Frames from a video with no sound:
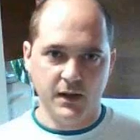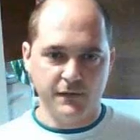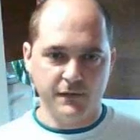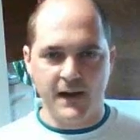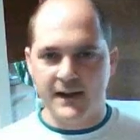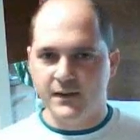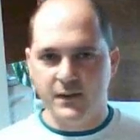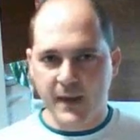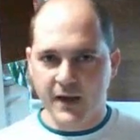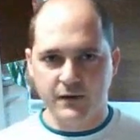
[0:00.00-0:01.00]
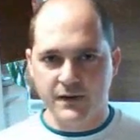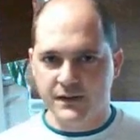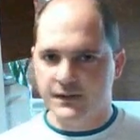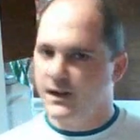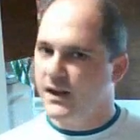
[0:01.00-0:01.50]
The fact of the matter
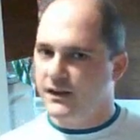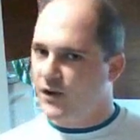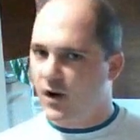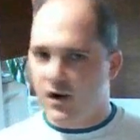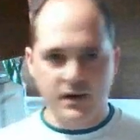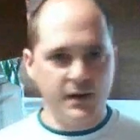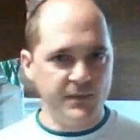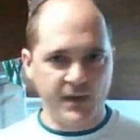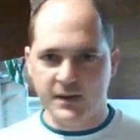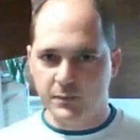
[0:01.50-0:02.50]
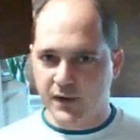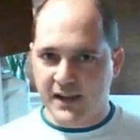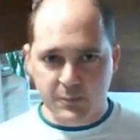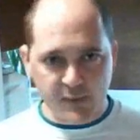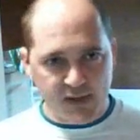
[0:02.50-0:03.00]
is, this all comes out of
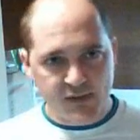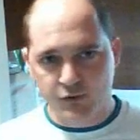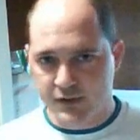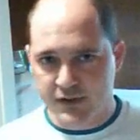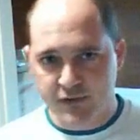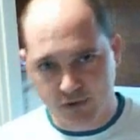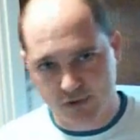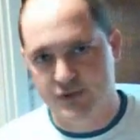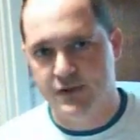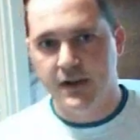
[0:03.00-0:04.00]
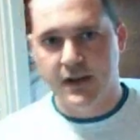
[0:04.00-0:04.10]
brain-based research.